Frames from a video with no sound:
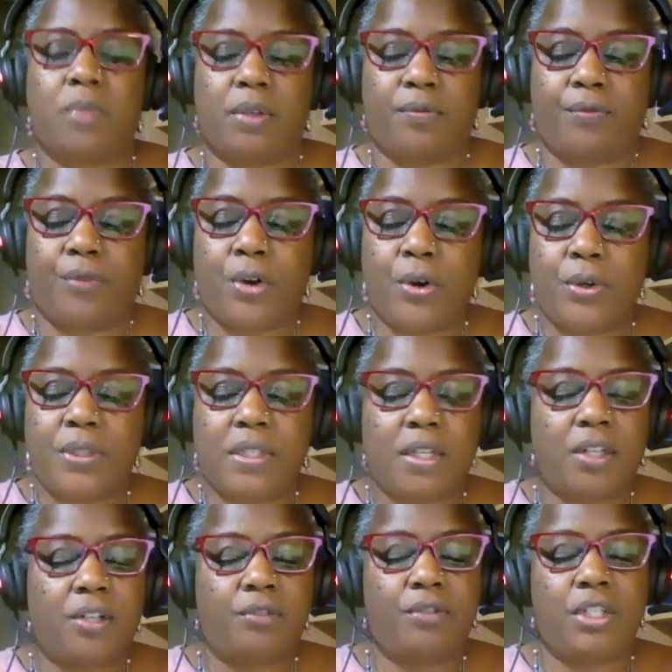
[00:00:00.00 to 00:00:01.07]
with
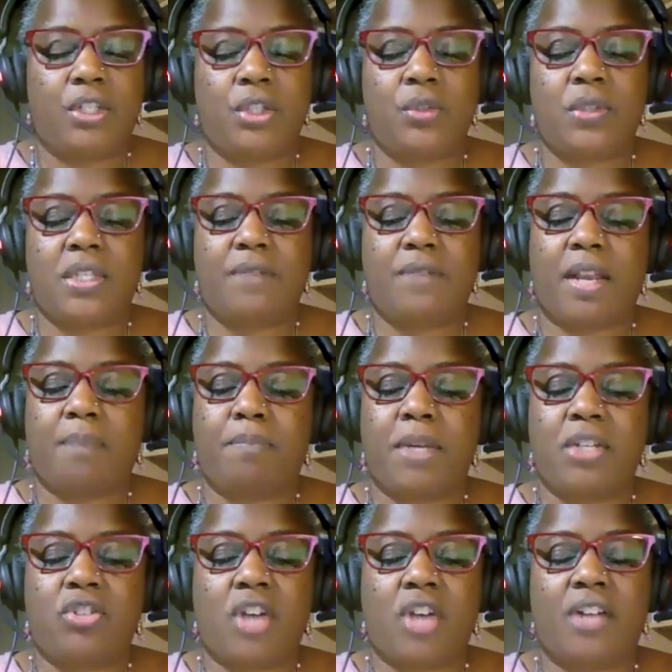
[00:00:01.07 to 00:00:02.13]
frozen or reduced
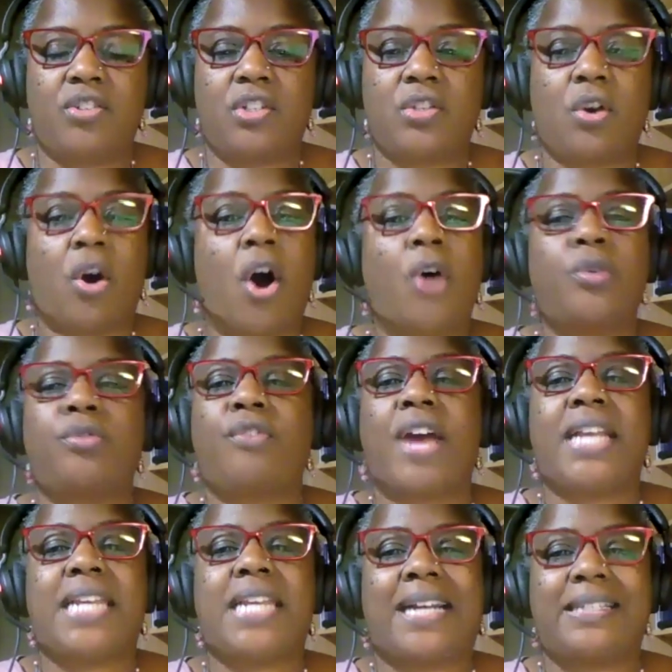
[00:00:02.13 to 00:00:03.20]
development charges or
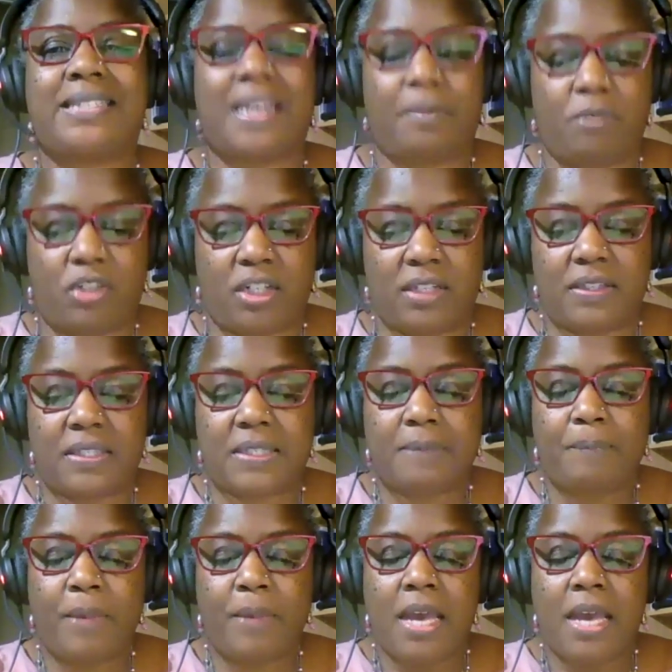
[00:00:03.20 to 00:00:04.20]
outright exemptions.